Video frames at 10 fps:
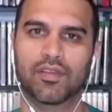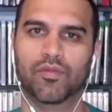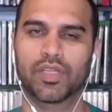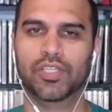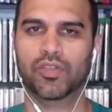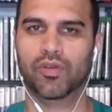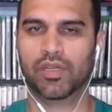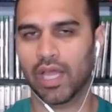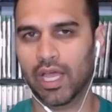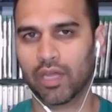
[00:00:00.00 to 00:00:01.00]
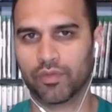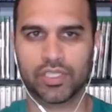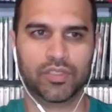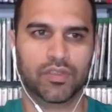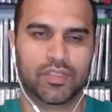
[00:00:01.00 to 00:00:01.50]
When they showed Cloud, when they
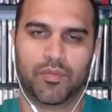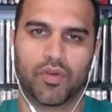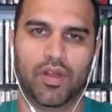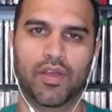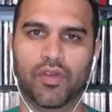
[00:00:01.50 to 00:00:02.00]
showed Sephiroth,